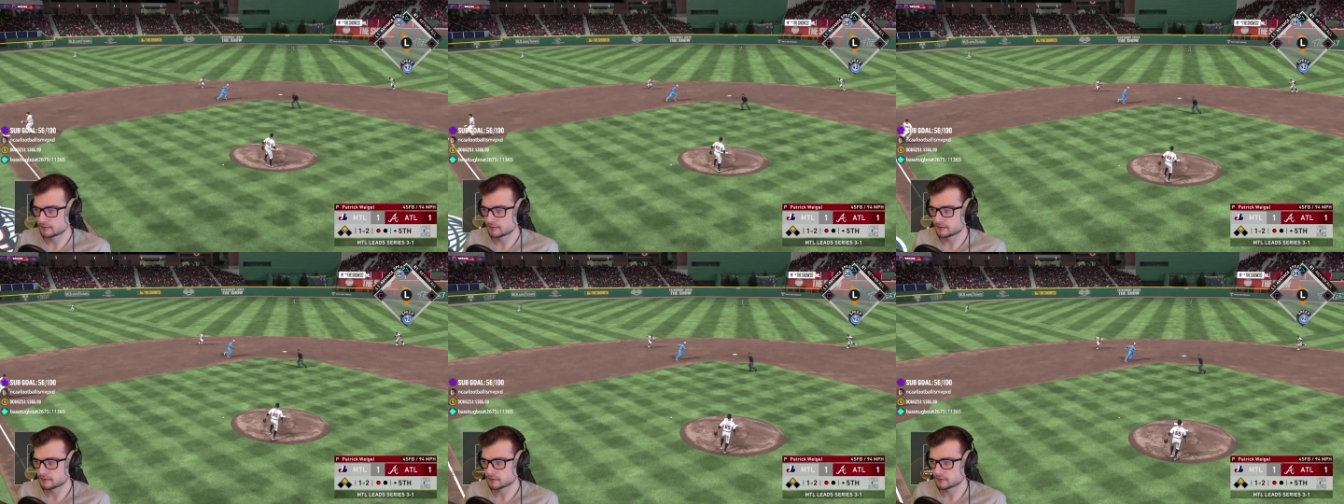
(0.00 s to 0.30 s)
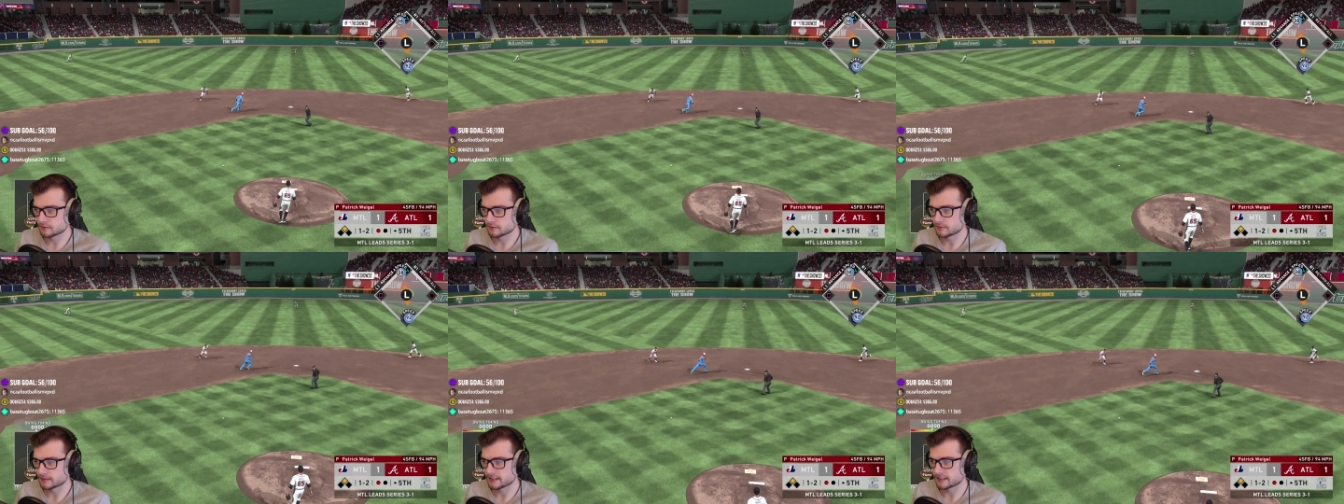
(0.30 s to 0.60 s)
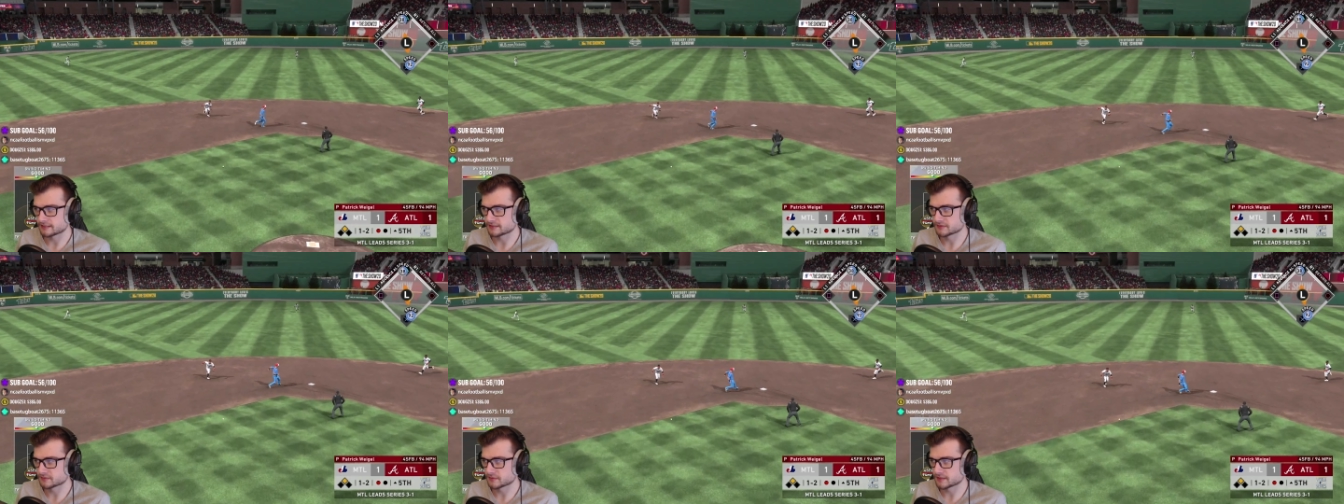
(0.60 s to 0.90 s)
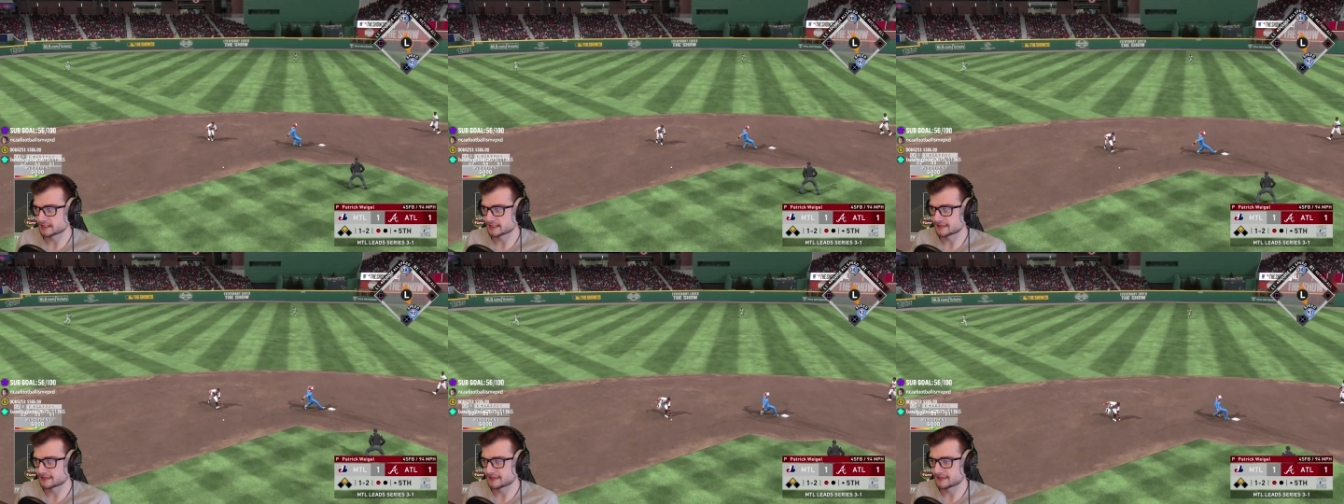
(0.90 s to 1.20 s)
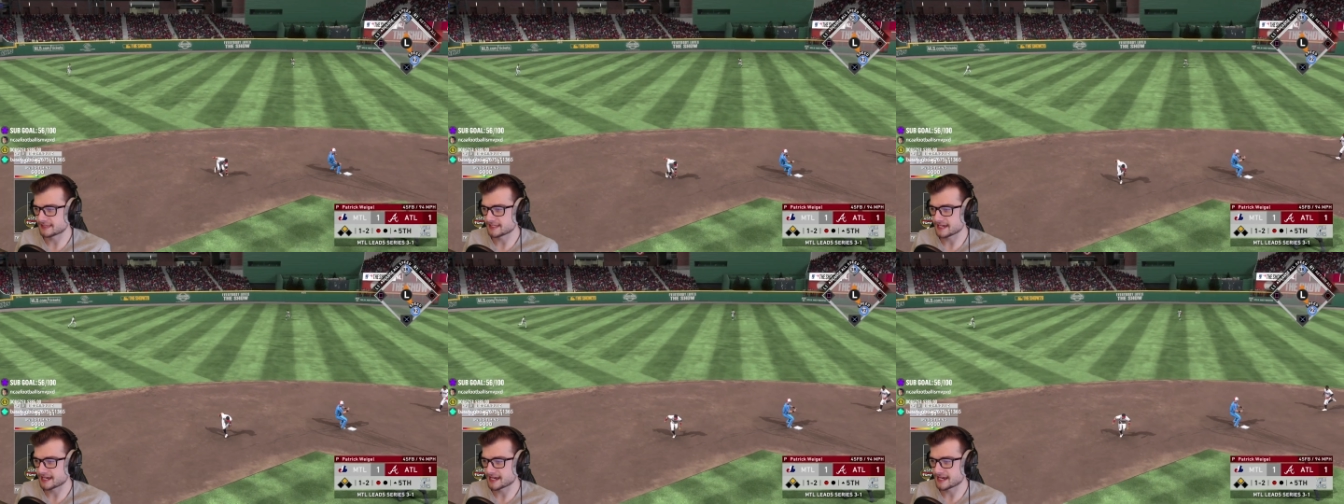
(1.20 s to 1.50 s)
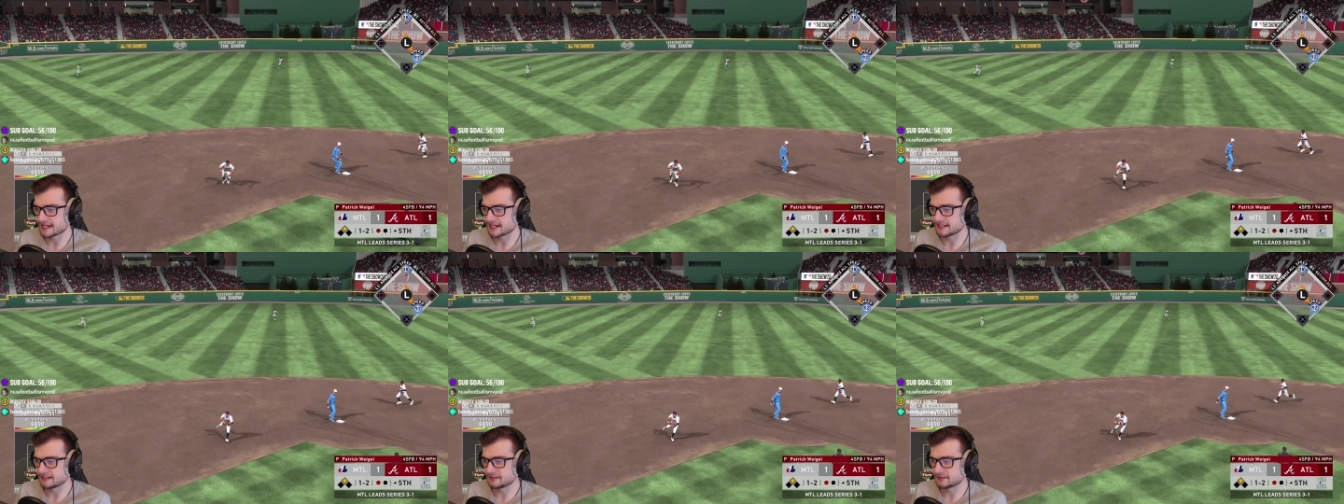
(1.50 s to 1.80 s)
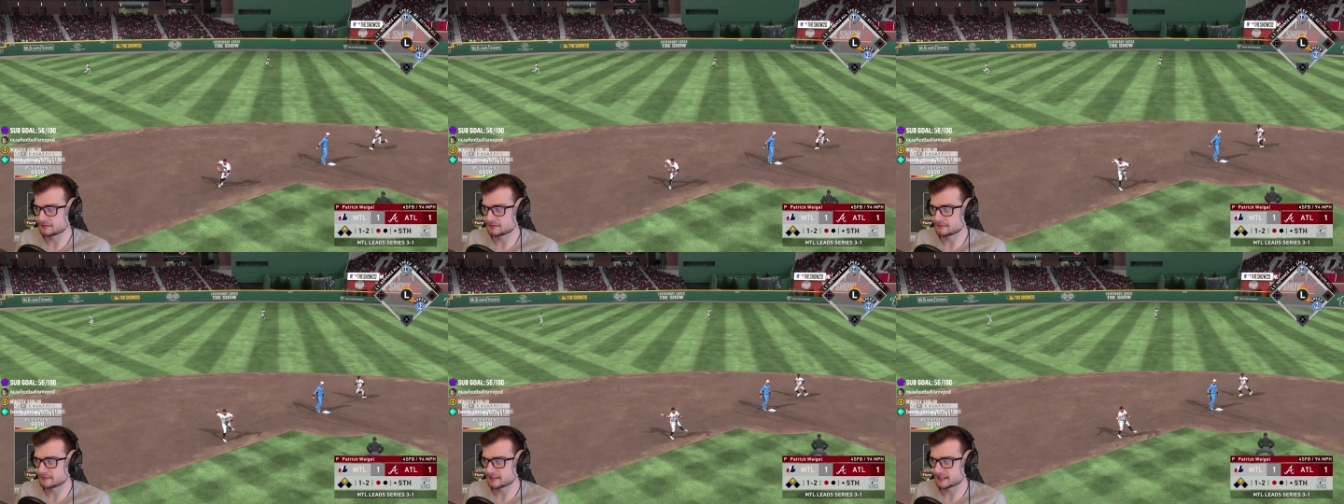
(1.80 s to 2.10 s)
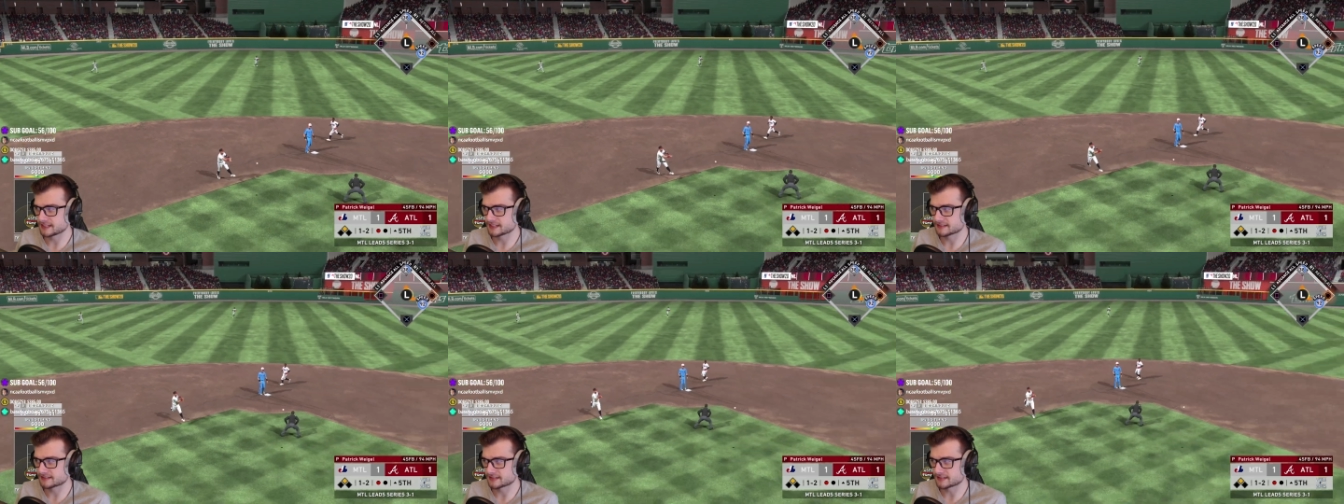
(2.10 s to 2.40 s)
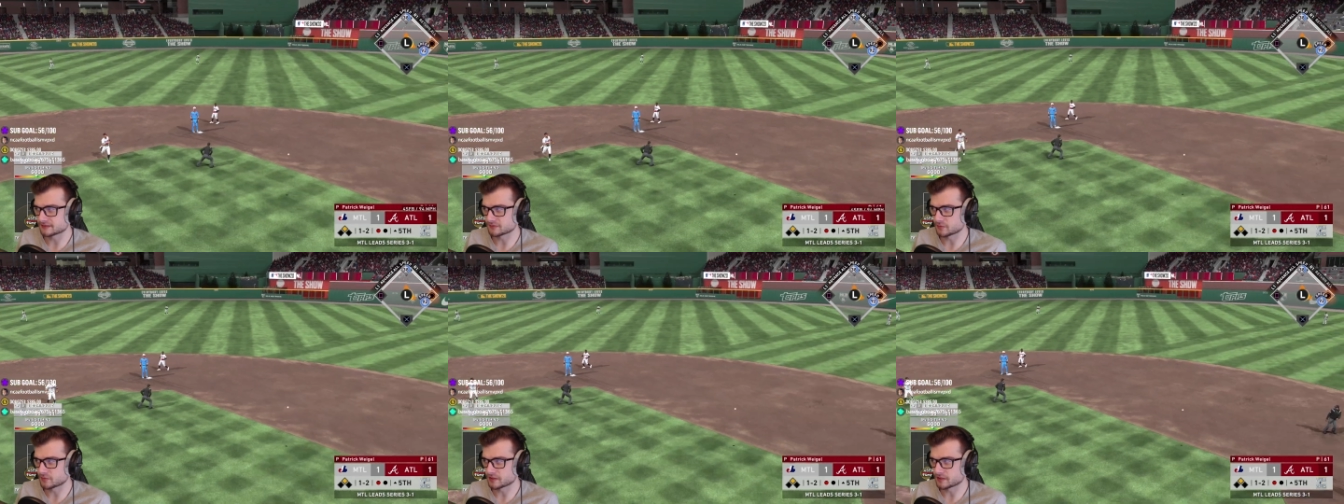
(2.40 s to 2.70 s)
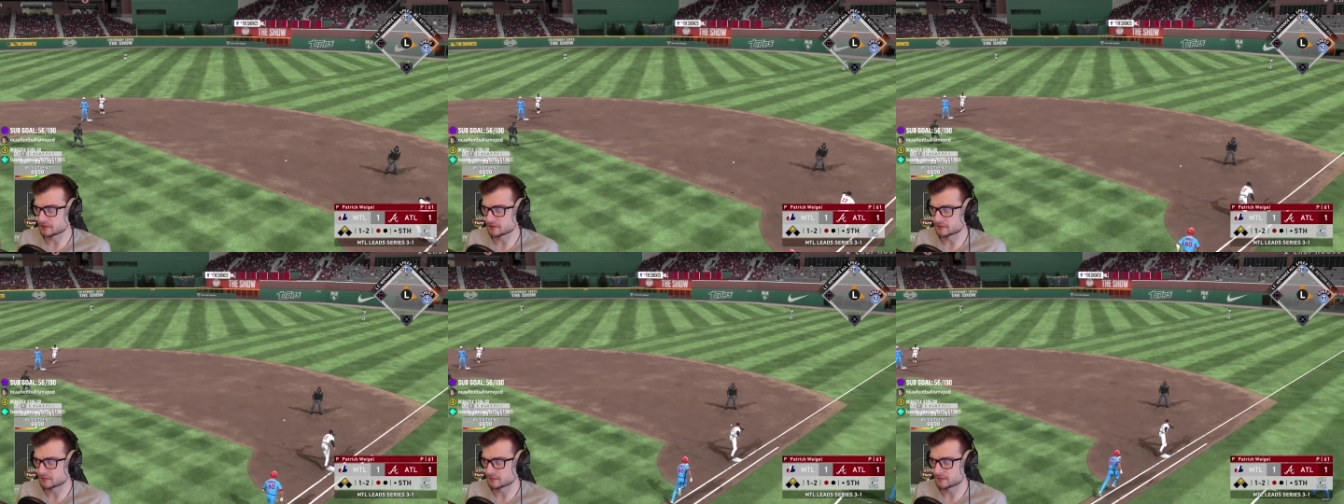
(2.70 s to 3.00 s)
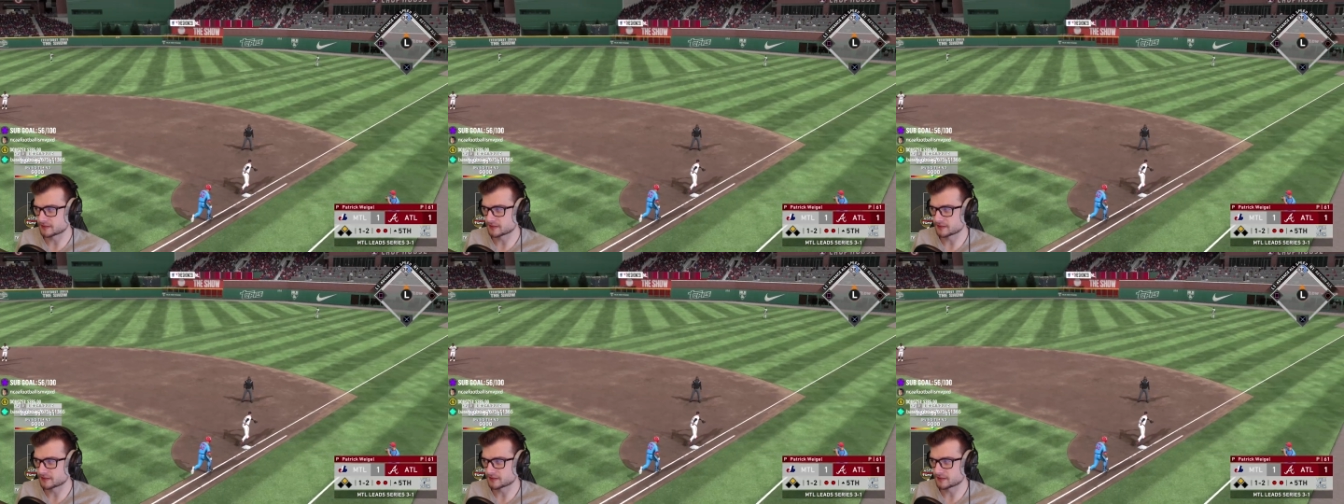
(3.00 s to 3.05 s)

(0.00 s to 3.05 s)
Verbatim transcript: Don't know why I swung at that. I know Dominguez has wheels,